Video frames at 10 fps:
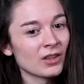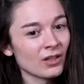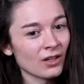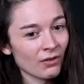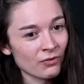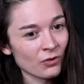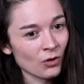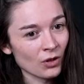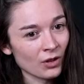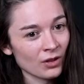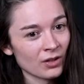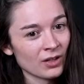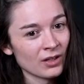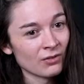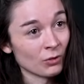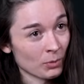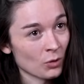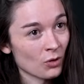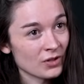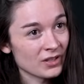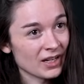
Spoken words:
the full report,